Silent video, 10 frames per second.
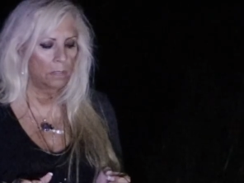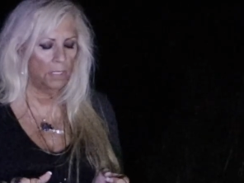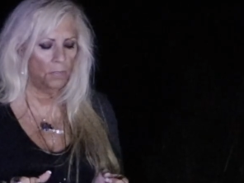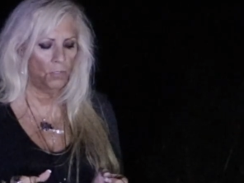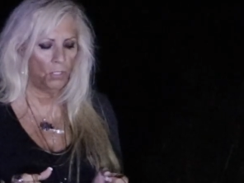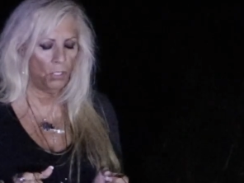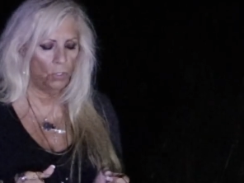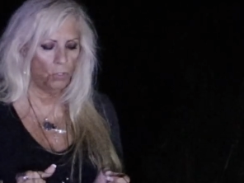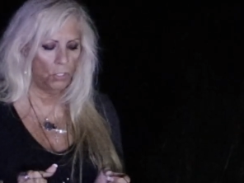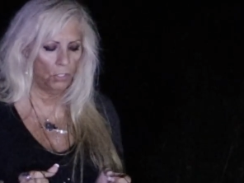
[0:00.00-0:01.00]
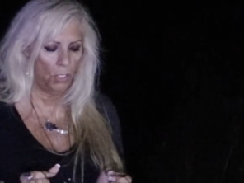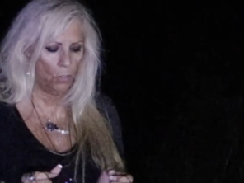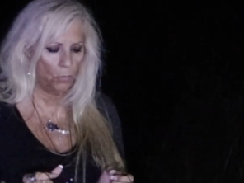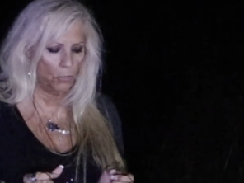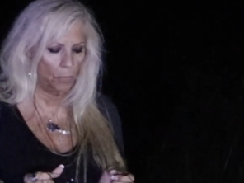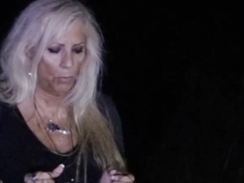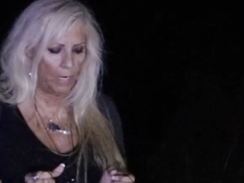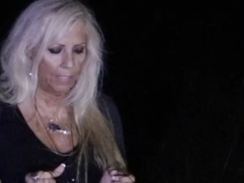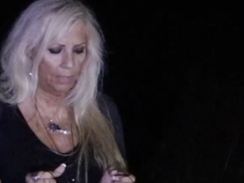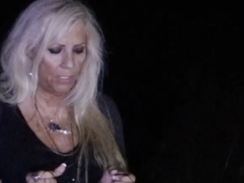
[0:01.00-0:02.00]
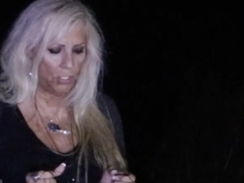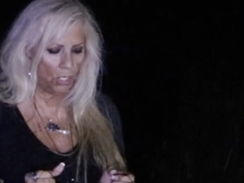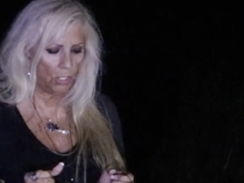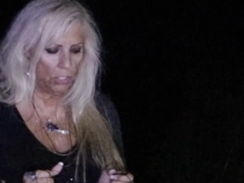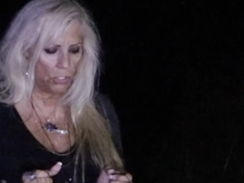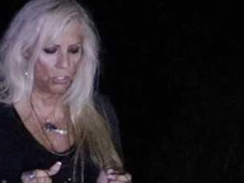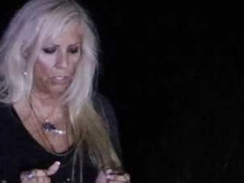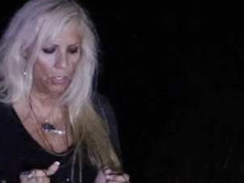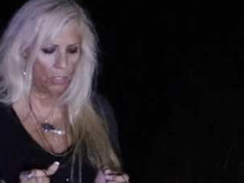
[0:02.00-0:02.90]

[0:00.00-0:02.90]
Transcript: Did the union go to the Bradley Church?